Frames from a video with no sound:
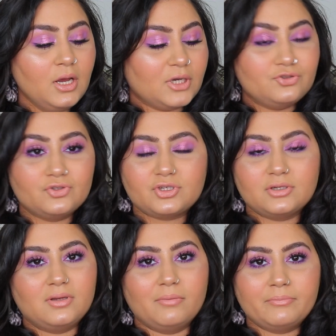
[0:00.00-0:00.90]
So I
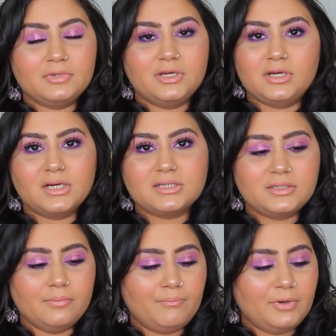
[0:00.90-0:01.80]
just did a
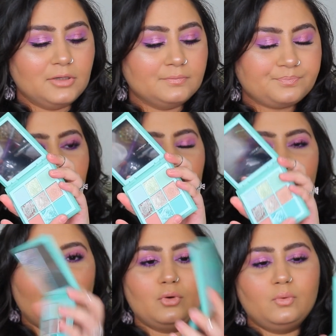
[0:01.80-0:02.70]
simple
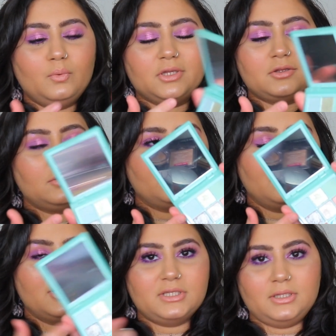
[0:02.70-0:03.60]
blue look with
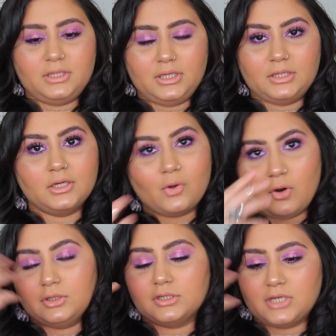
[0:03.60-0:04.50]
shimmers in the inner
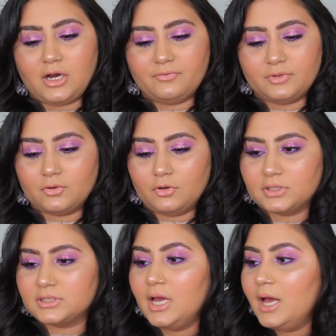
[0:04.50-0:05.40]
corners, half inner
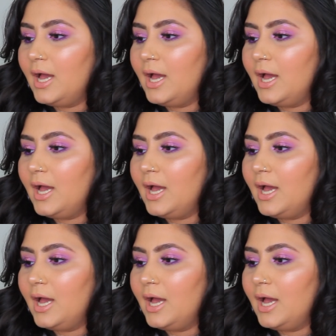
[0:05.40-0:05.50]
corners.